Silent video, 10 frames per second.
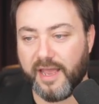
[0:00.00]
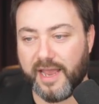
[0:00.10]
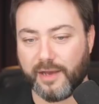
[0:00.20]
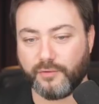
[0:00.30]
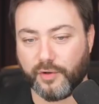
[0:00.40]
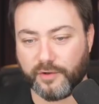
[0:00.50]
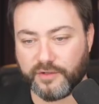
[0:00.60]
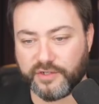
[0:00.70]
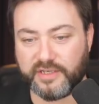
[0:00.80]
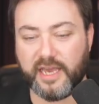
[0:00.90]
how
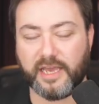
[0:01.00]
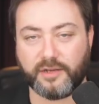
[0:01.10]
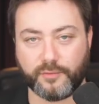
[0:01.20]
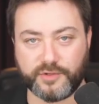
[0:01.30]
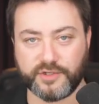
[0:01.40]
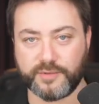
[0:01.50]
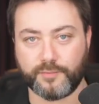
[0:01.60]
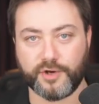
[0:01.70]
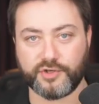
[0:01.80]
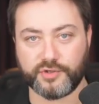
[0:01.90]
knowledge is gained, which is
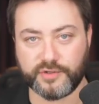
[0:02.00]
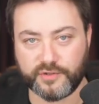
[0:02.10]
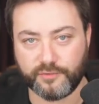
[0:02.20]
impressions